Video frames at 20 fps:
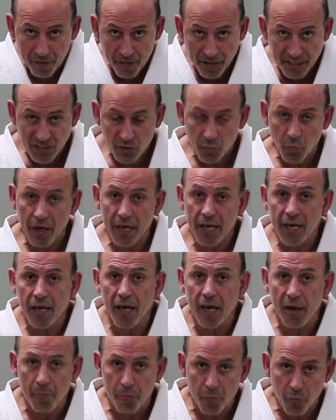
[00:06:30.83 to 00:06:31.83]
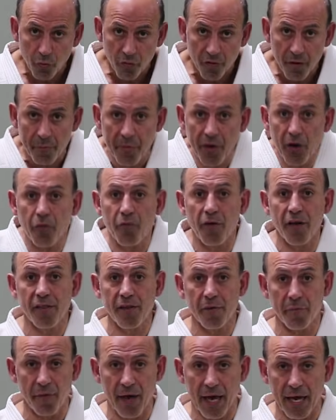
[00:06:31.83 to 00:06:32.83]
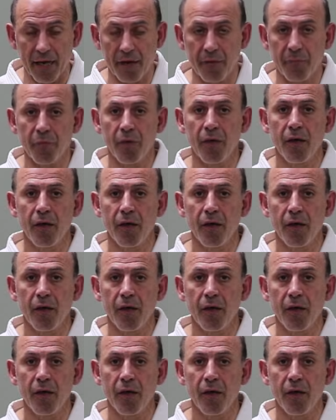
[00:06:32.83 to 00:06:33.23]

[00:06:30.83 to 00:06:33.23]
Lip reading: this way and brought the belt around the back.